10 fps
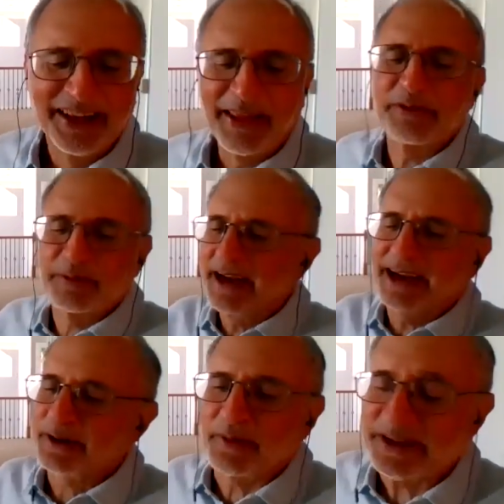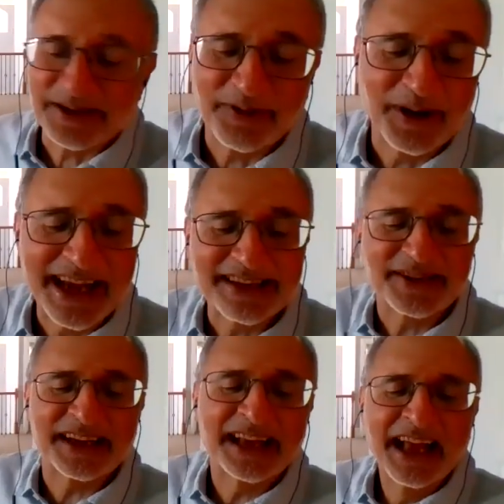That was my next question. You've already
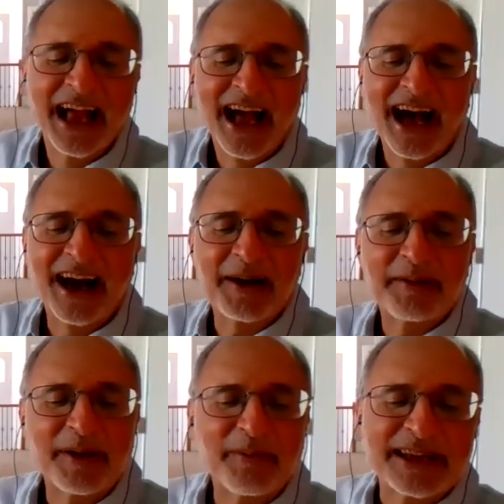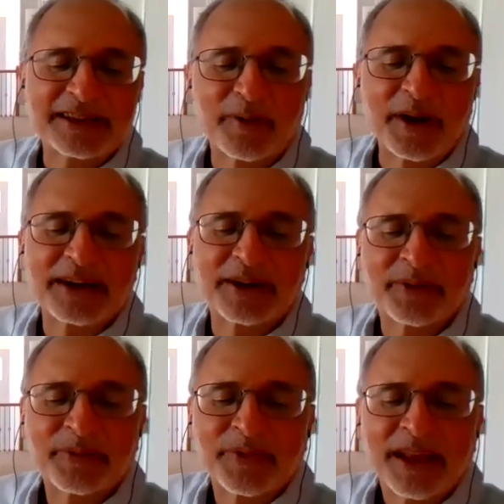answered it. Ambassador Moreno,
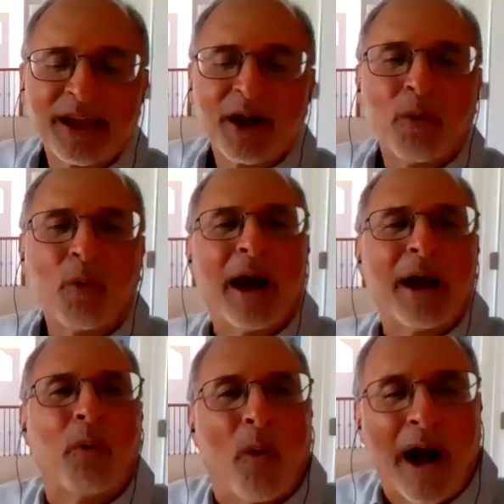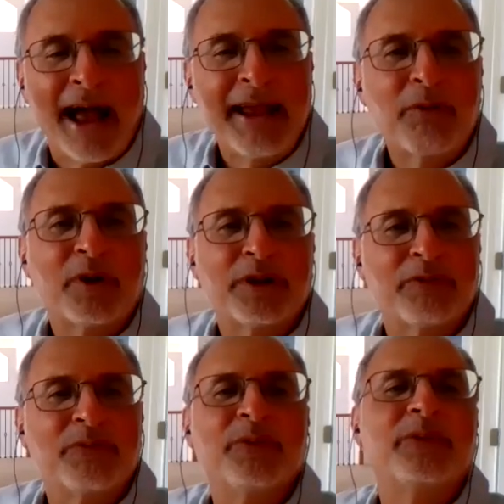why were
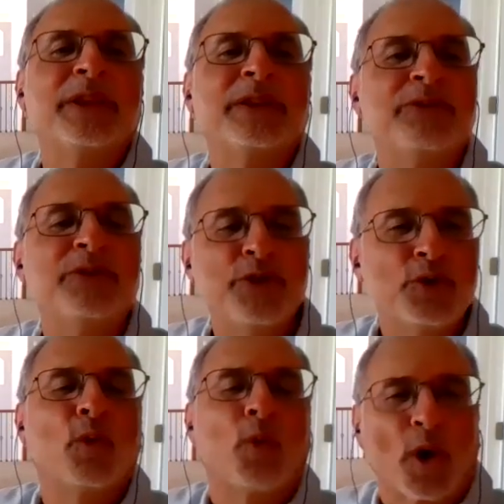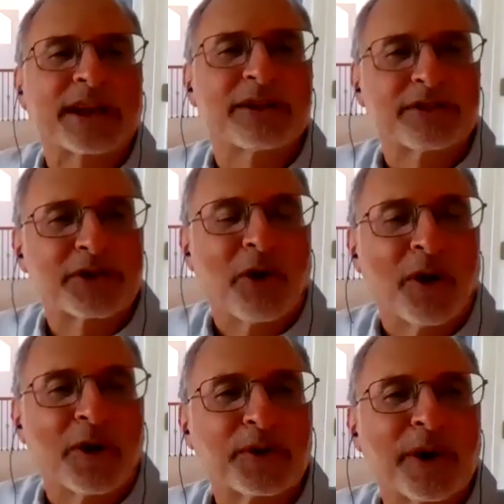you working so
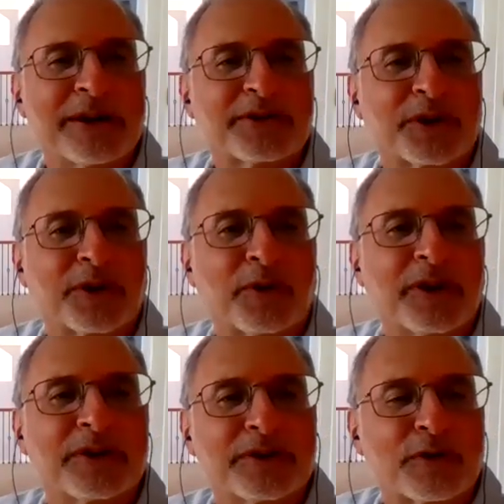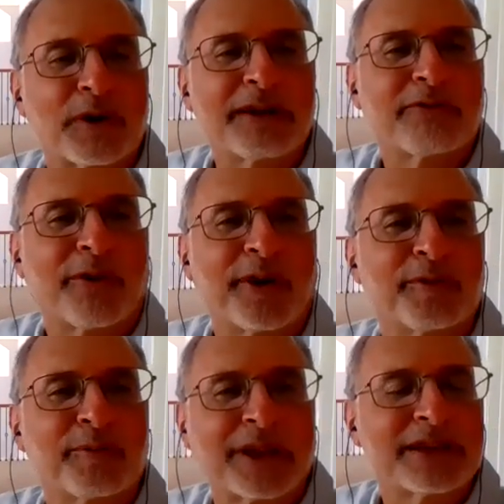hard throughout your career to train
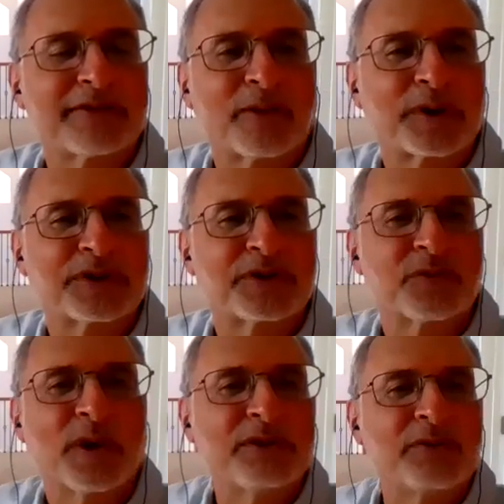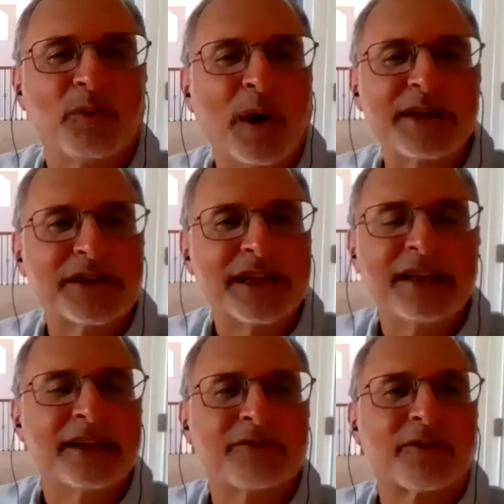foreign police forces? What's in
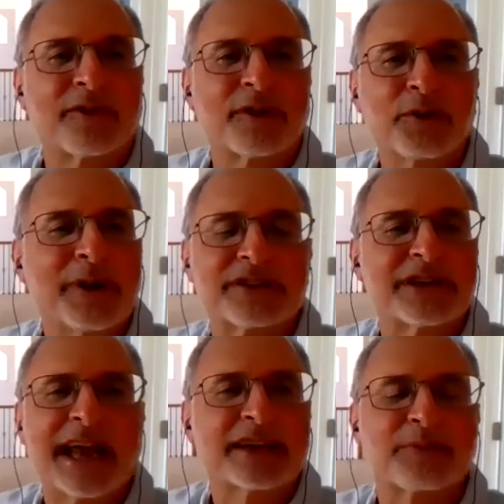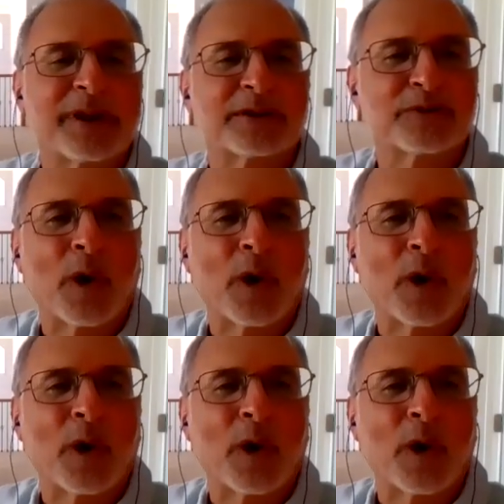it for U.S. taxpayers?